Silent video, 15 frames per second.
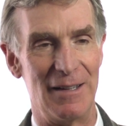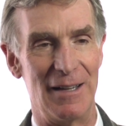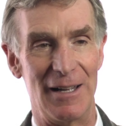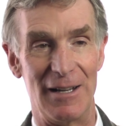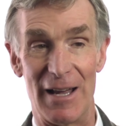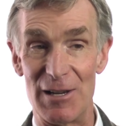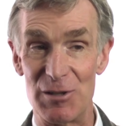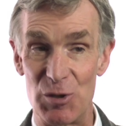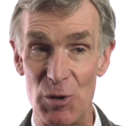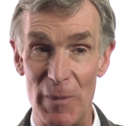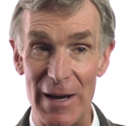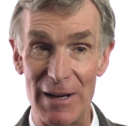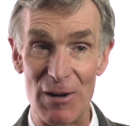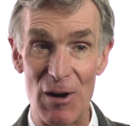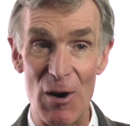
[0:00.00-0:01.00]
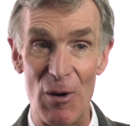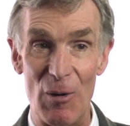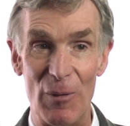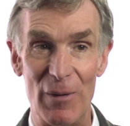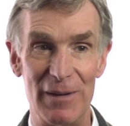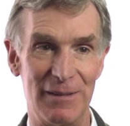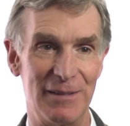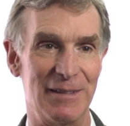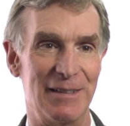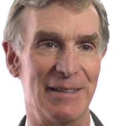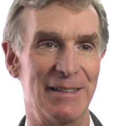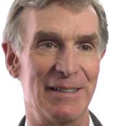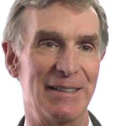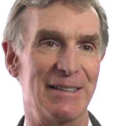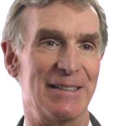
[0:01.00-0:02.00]
And as you may know,
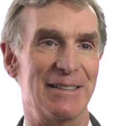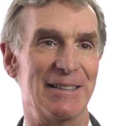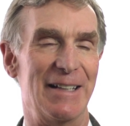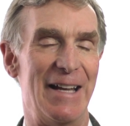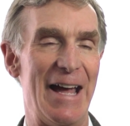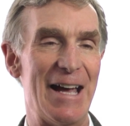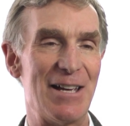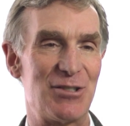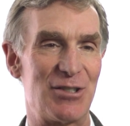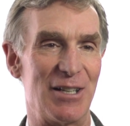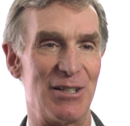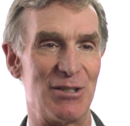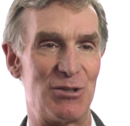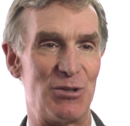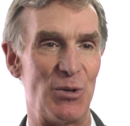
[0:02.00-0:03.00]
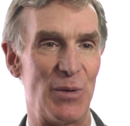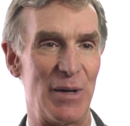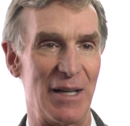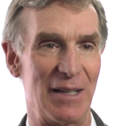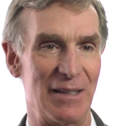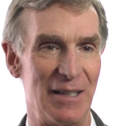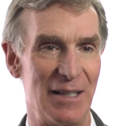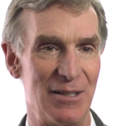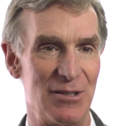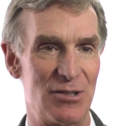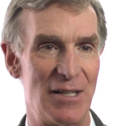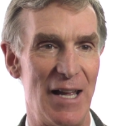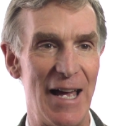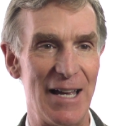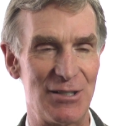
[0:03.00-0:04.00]
NASA is doing
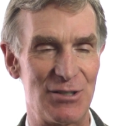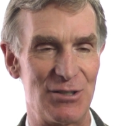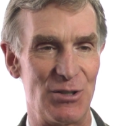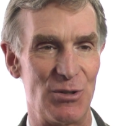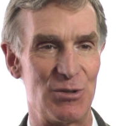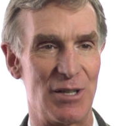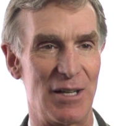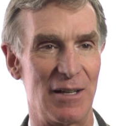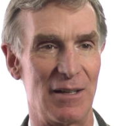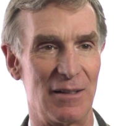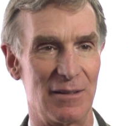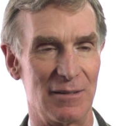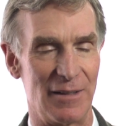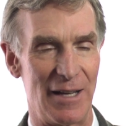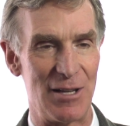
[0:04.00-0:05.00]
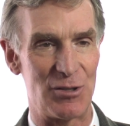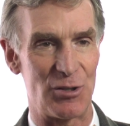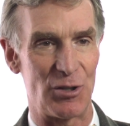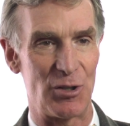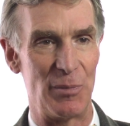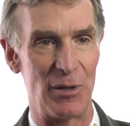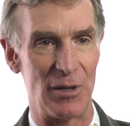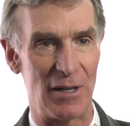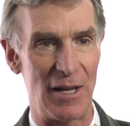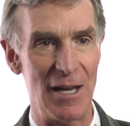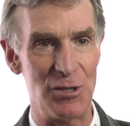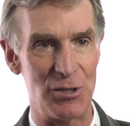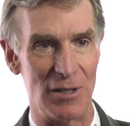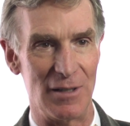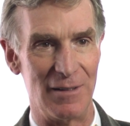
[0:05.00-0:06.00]
these tests using laser
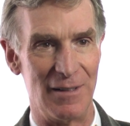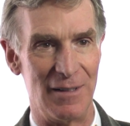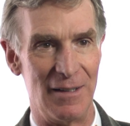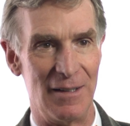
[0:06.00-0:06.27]
communication.